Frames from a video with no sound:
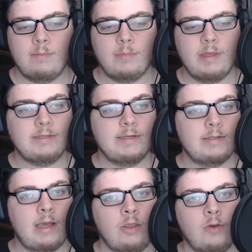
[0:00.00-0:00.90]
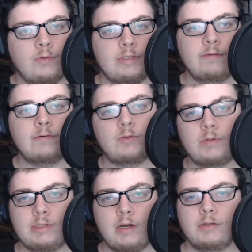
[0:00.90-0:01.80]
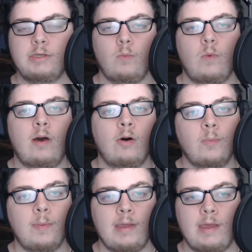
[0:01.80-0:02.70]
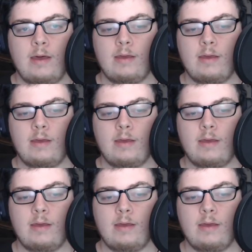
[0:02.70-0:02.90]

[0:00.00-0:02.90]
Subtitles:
This is a new series we're starting where I'll be